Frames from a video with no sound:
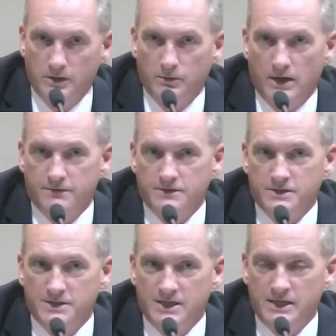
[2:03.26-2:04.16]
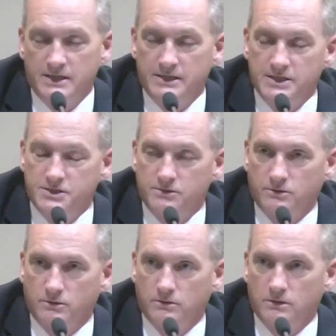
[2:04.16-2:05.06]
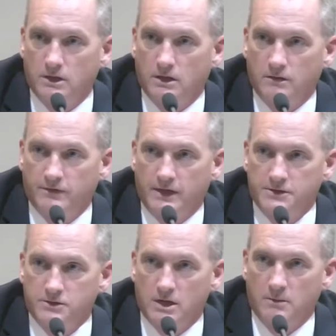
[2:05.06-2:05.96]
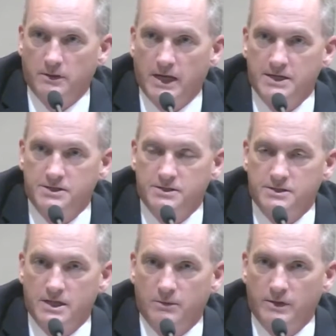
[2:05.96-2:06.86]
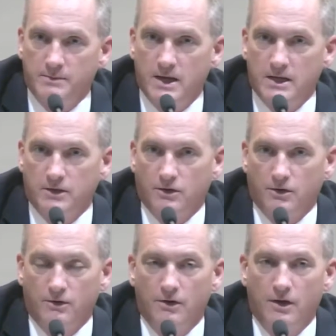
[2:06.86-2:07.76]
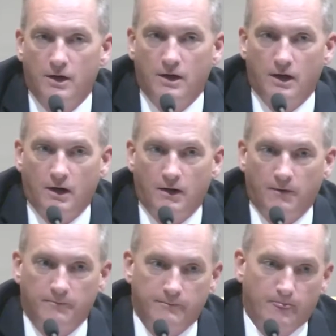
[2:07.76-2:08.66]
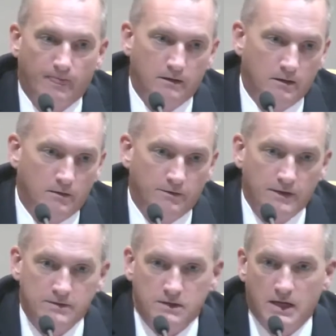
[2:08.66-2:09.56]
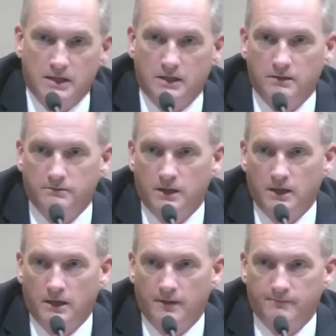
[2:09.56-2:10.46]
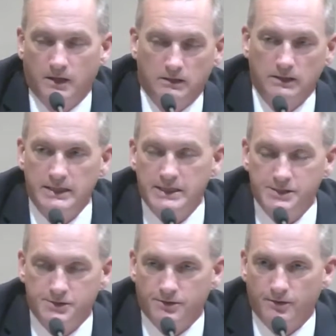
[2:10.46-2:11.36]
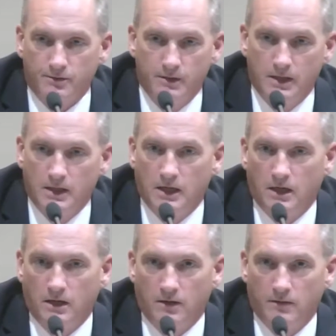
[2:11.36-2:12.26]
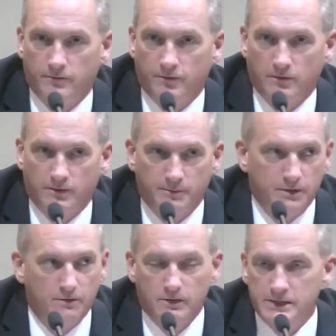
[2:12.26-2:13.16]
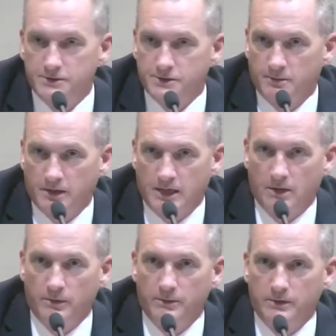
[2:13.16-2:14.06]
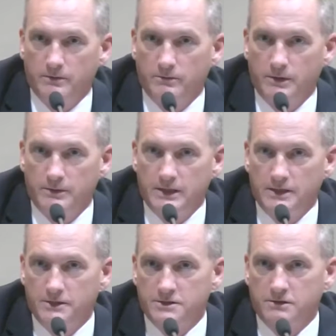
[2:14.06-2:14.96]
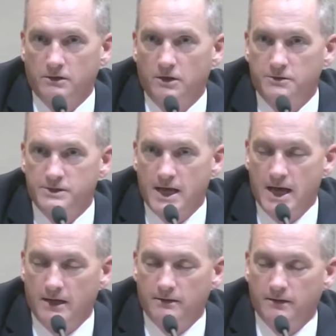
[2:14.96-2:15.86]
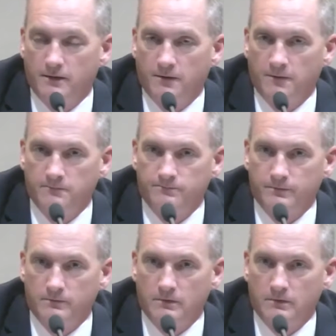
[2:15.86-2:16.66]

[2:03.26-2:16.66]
really references any additional uh, financial obligations that we may incur. Um, you know, things like a, a, a lease or uh, for a computer lease or something like that, we would we would need to disclose that um,